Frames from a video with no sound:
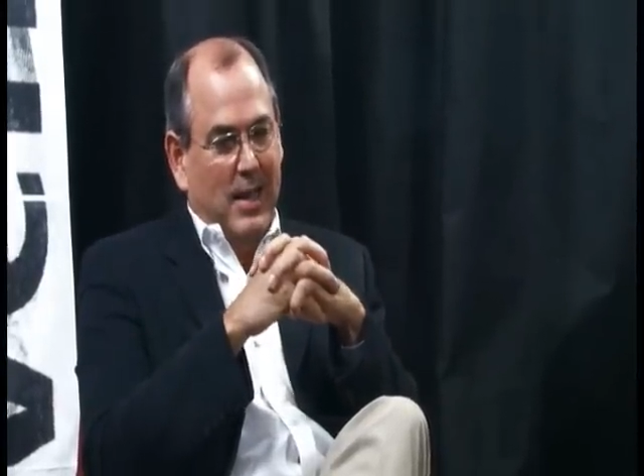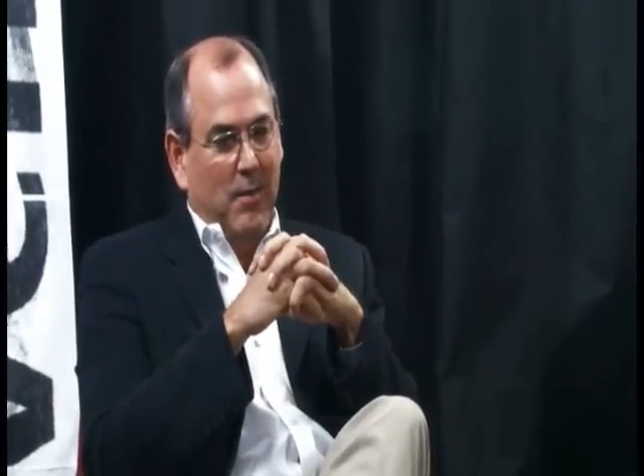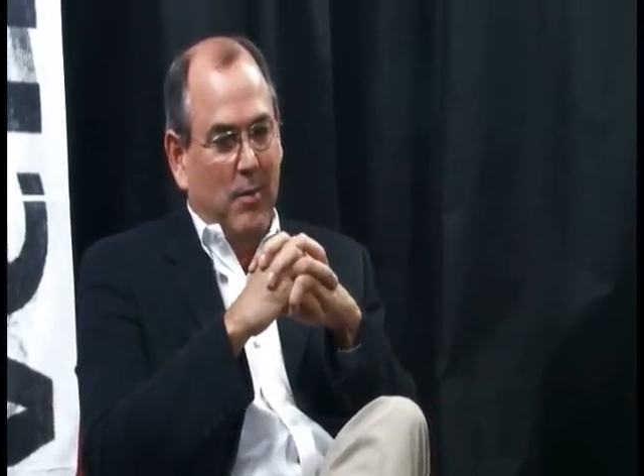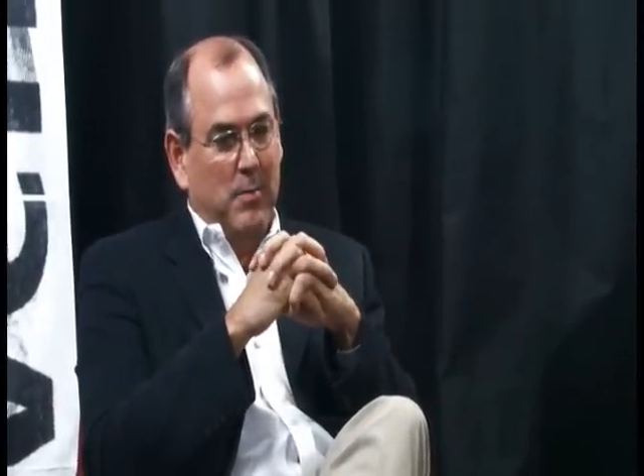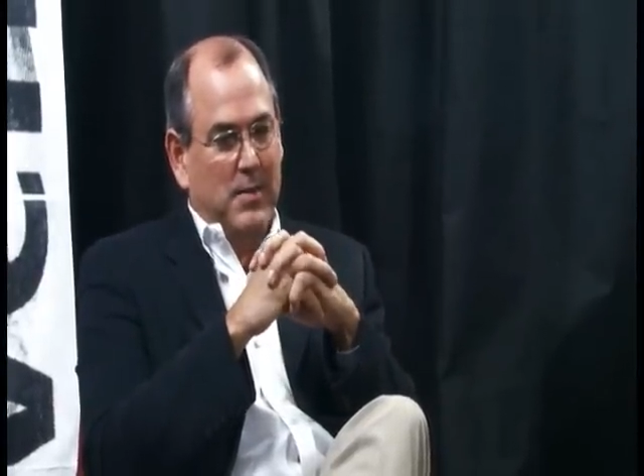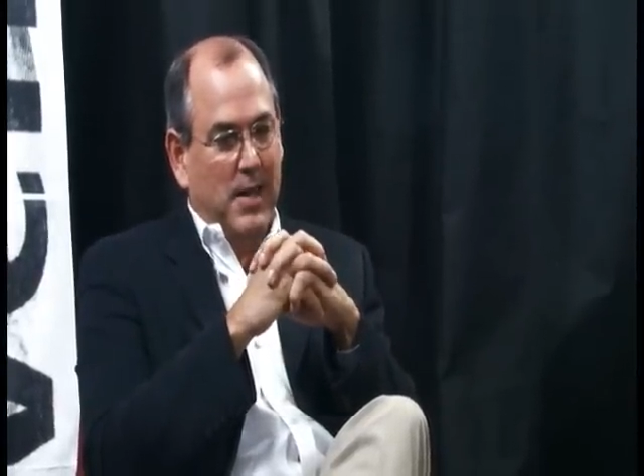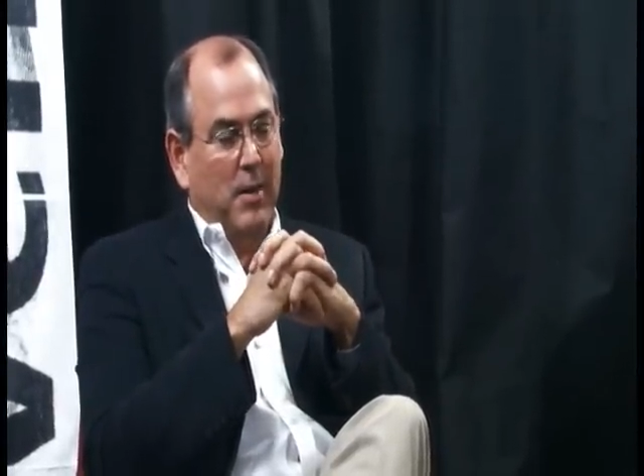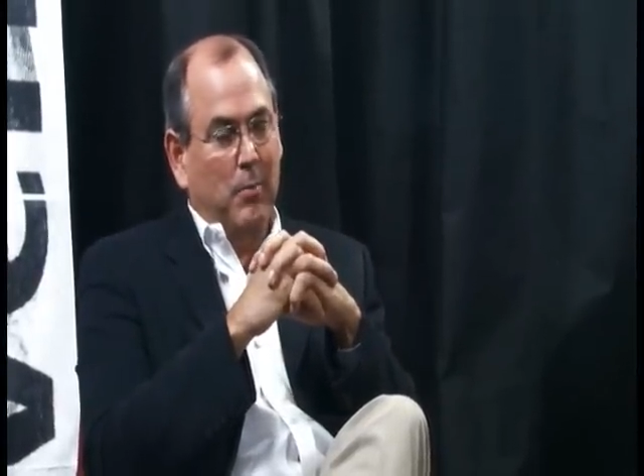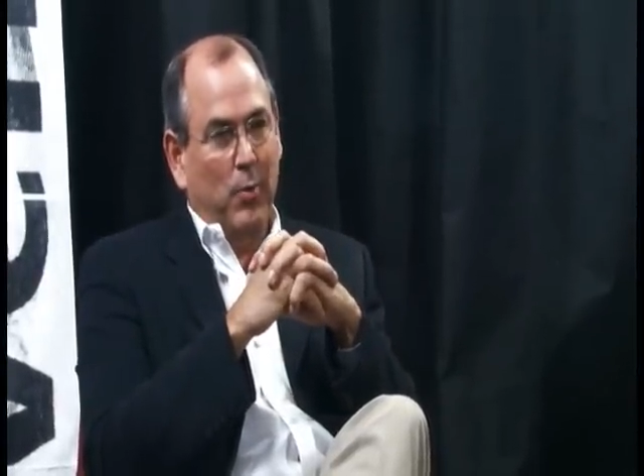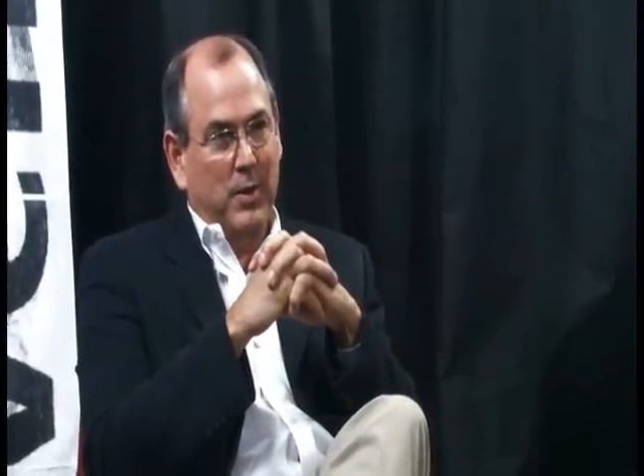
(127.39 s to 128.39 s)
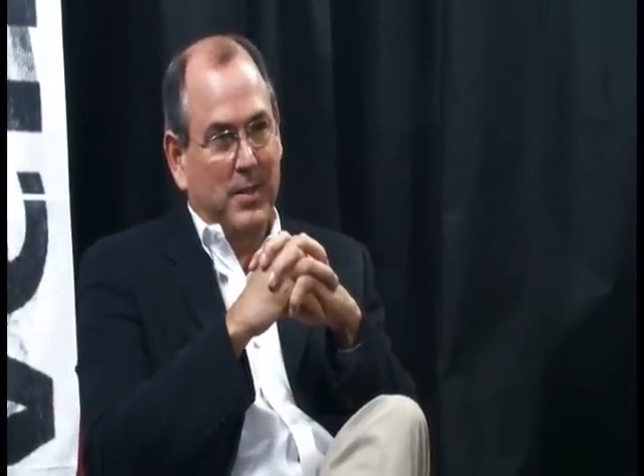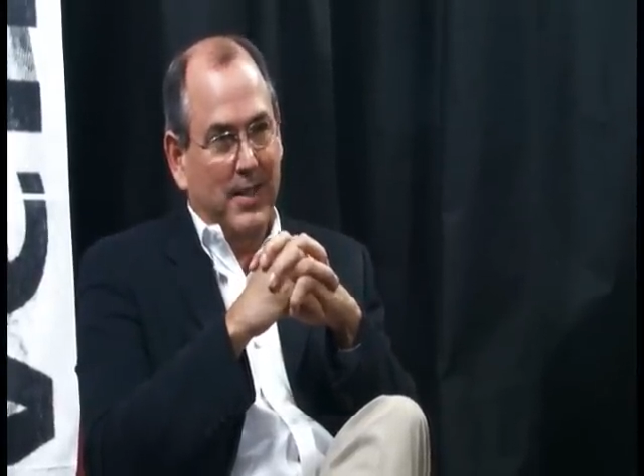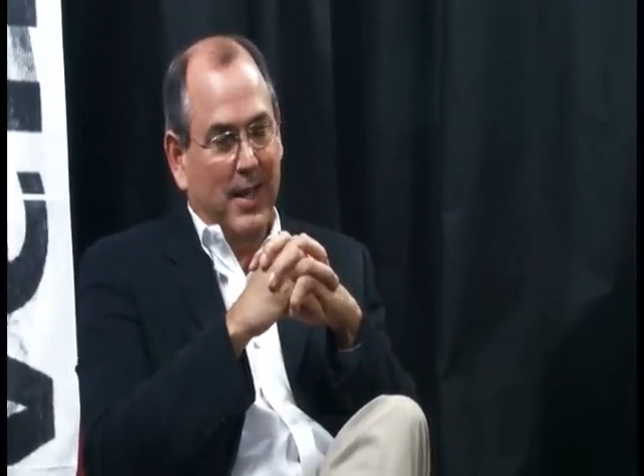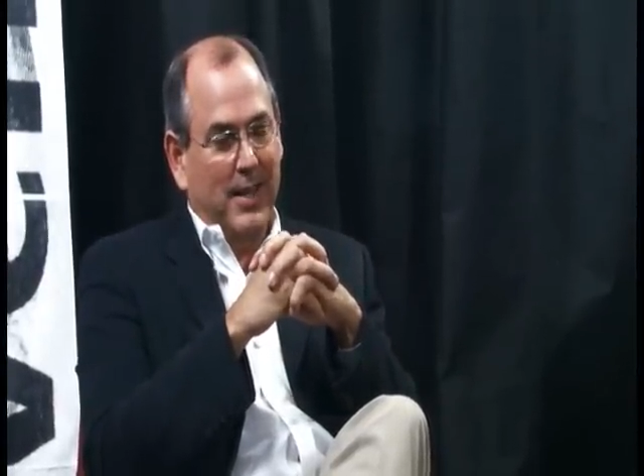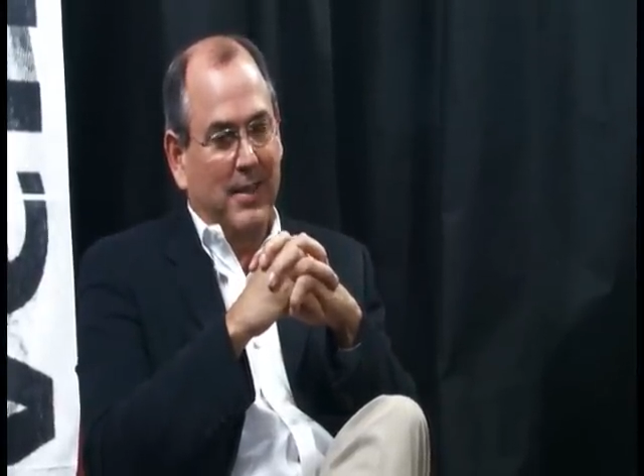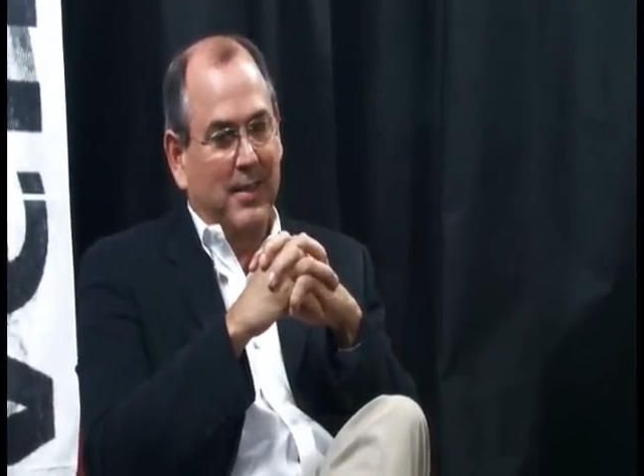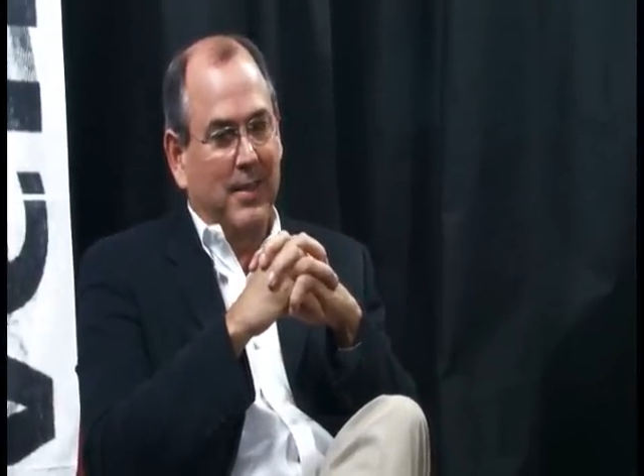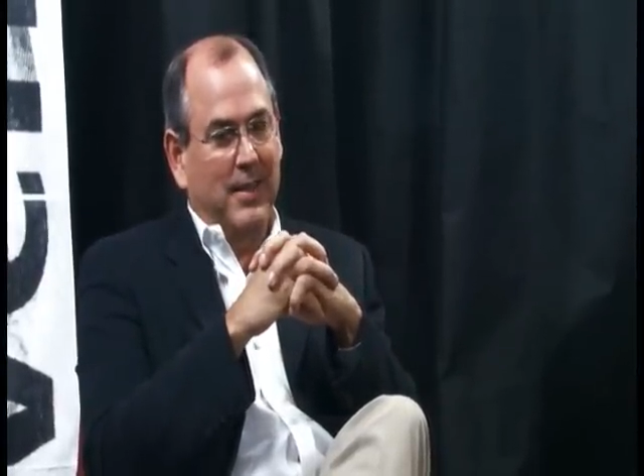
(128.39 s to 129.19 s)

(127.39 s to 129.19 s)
and we've sat on boards together,